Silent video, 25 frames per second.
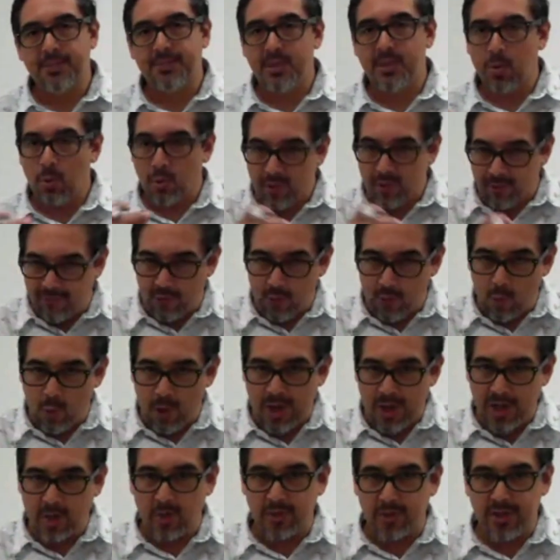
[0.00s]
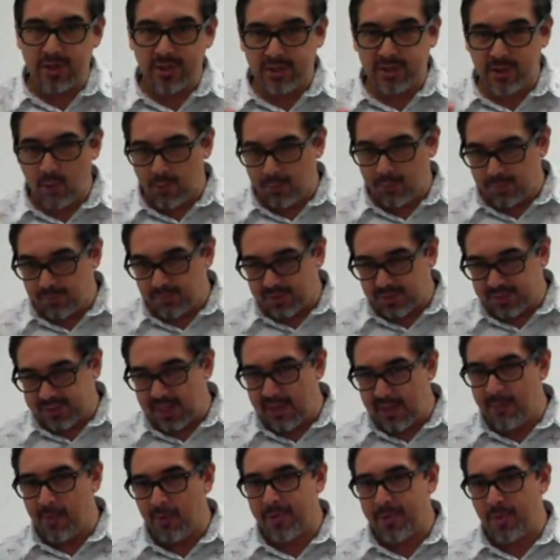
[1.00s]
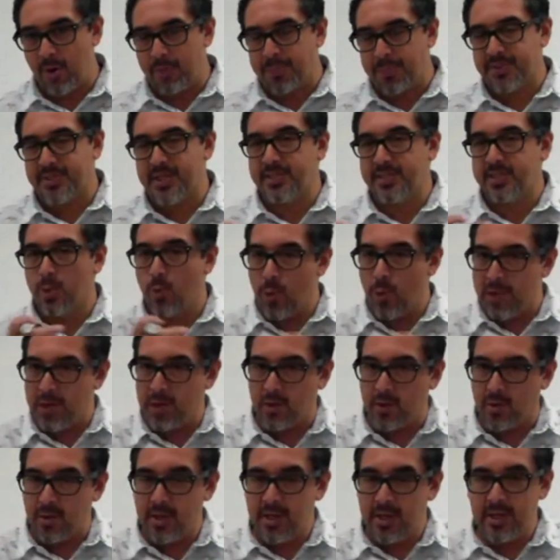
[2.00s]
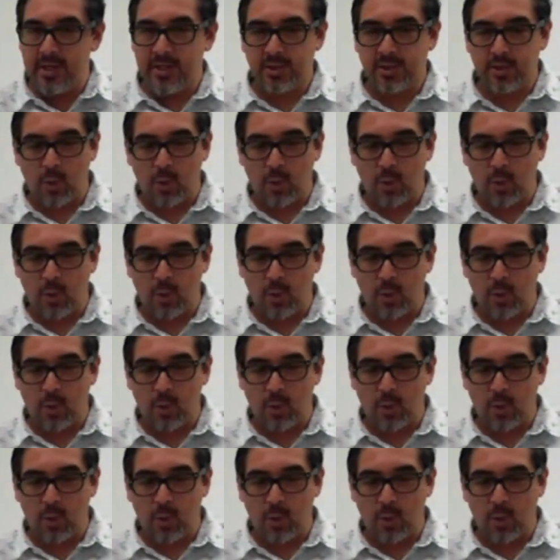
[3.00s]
Same thing for a window. There's a symbol that represents a window.